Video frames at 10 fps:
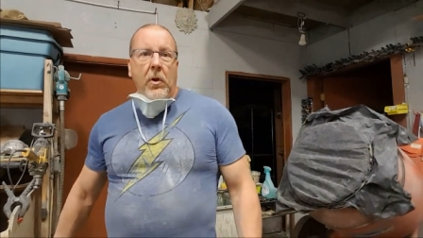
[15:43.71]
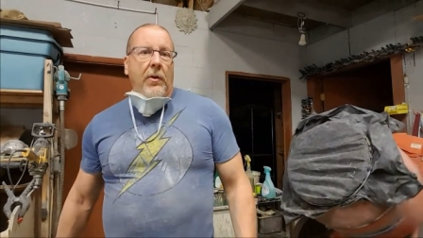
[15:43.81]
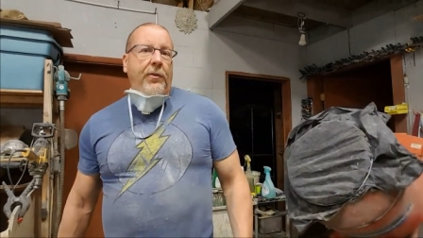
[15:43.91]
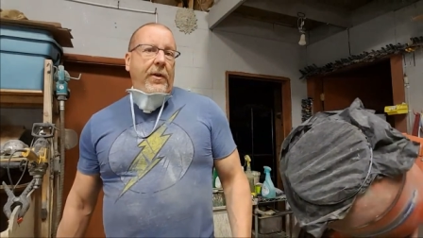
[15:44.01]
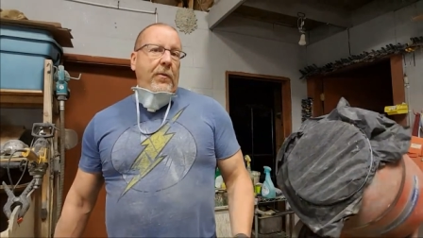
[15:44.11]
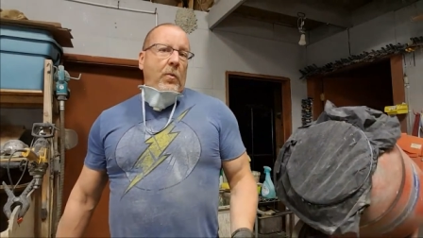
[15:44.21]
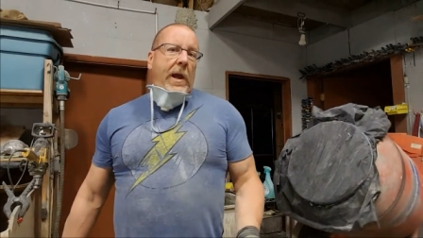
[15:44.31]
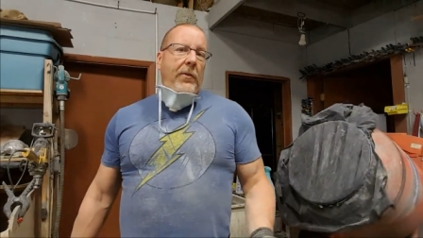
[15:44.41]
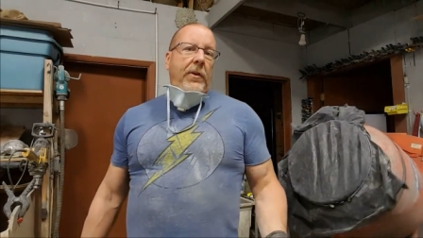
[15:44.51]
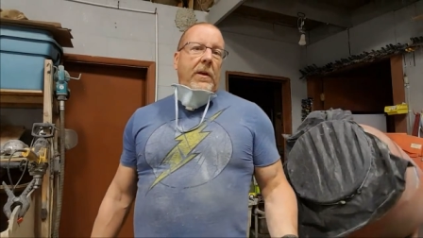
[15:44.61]
lots of different
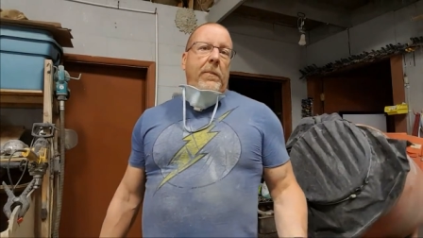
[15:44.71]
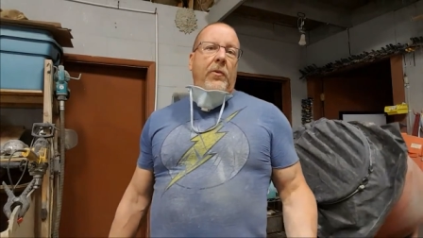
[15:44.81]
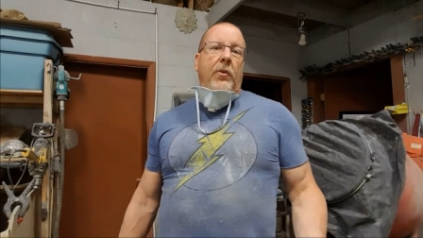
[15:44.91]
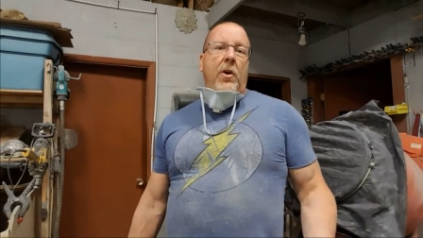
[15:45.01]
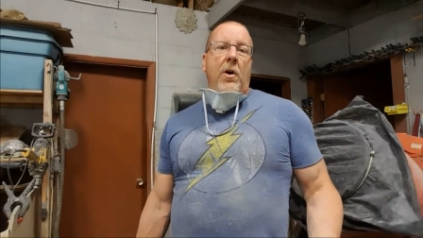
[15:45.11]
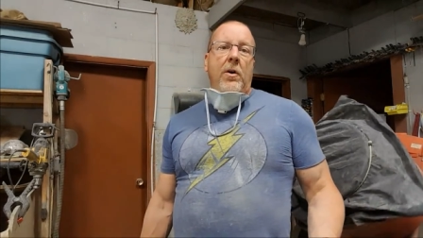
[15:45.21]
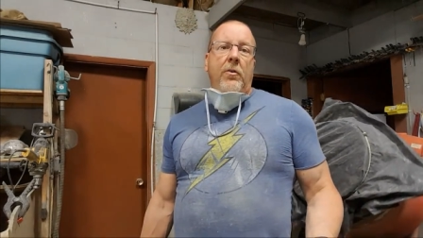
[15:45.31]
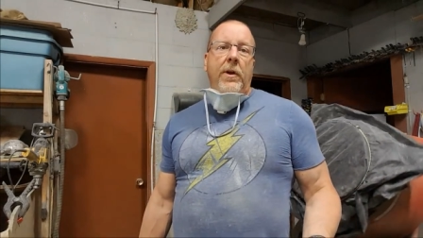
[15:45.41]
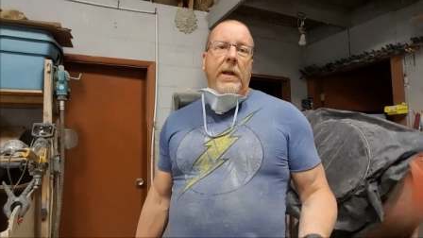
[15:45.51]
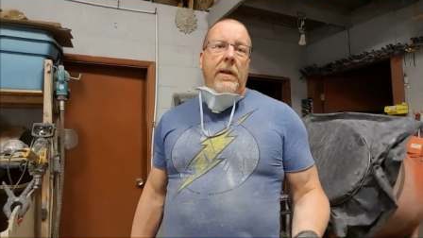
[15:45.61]
ways you can mix your
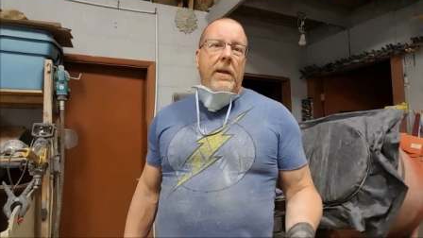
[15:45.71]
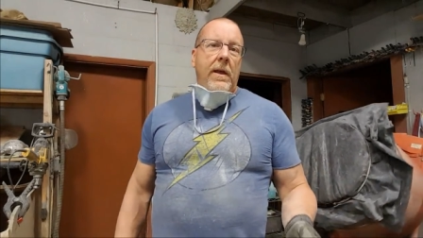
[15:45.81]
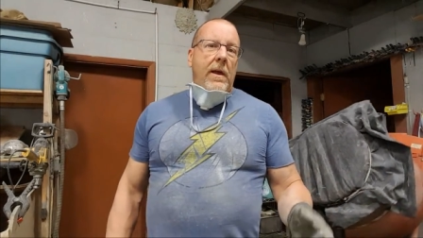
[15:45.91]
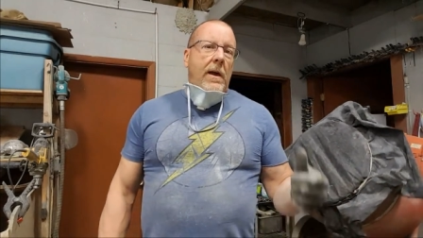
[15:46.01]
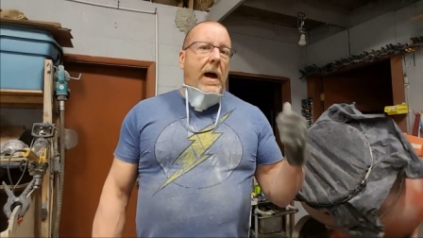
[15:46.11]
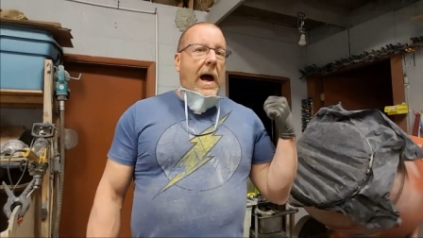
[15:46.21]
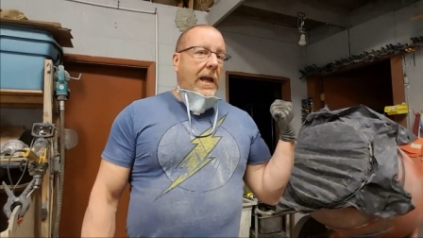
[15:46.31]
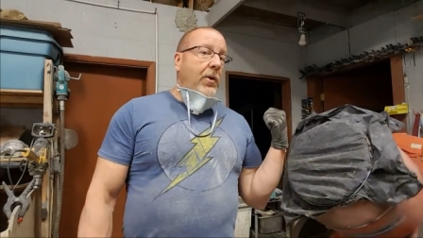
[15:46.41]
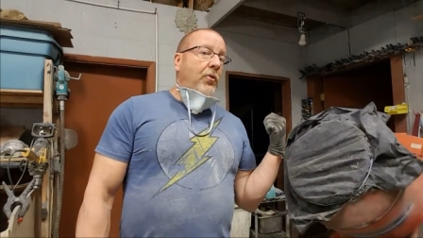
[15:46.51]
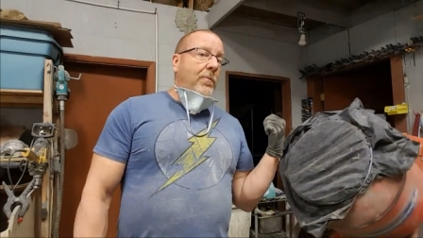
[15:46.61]
concrete.
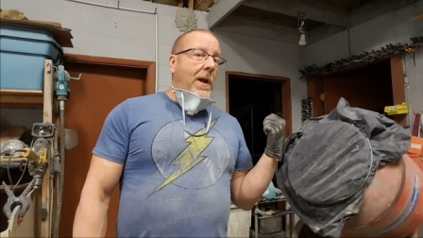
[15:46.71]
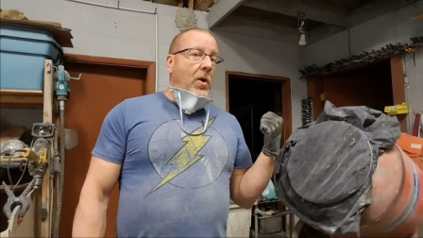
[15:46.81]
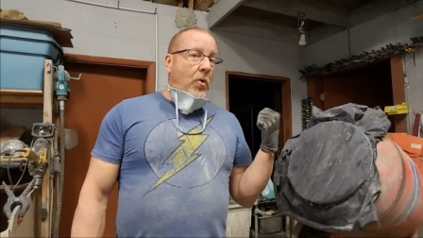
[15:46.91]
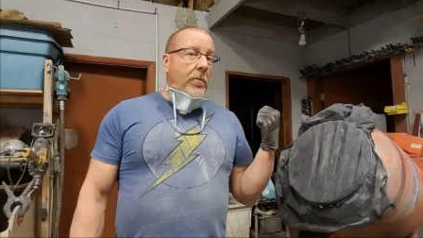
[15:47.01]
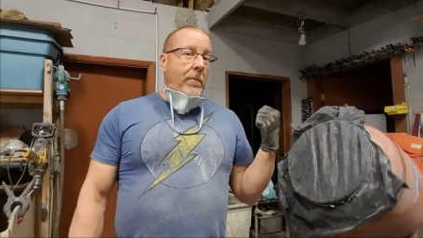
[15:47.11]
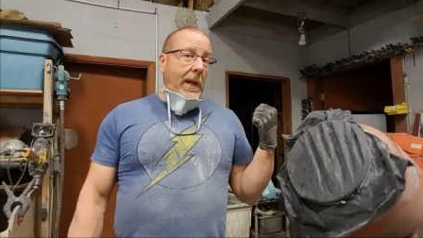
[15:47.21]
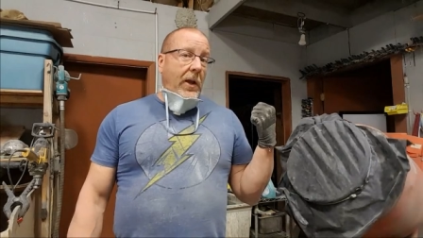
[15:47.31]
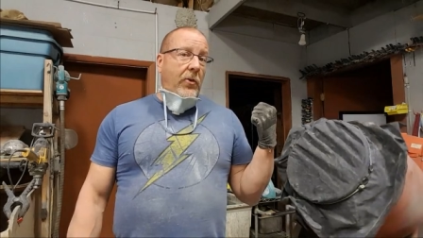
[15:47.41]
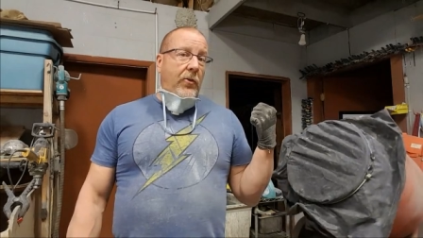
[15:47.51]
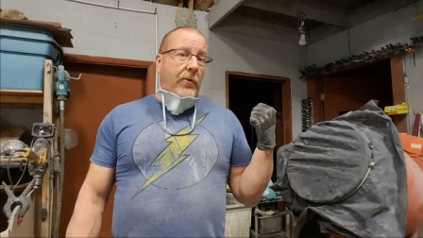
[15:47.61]
I use my own mix,